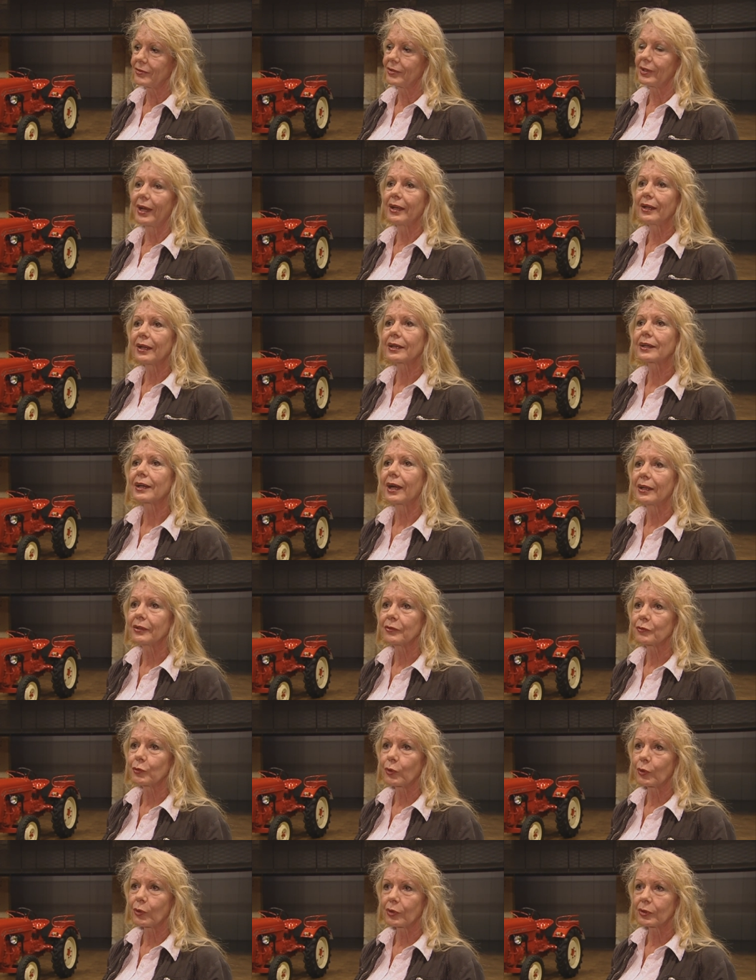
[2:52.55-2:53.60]
as they won a
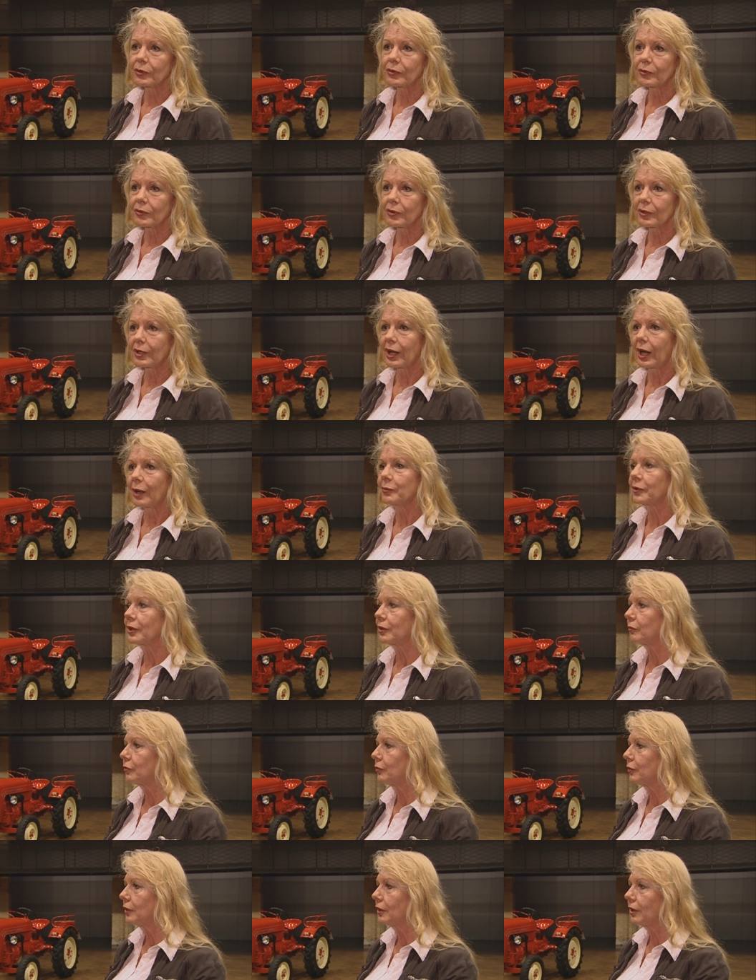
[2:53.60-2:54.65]
lot of
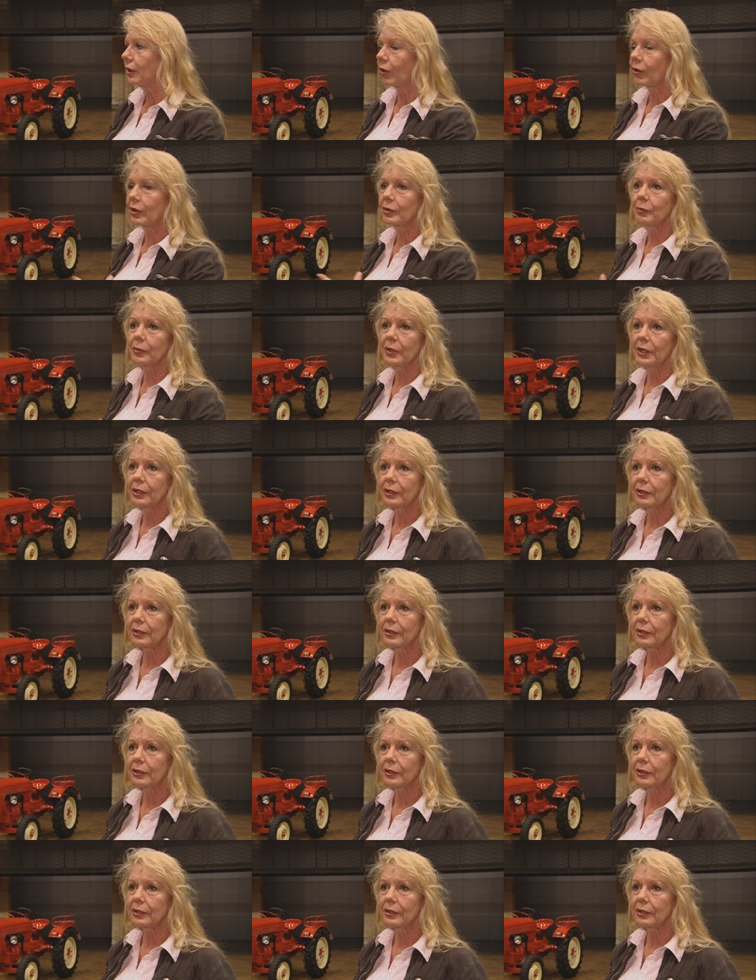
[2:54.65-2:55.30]
recognition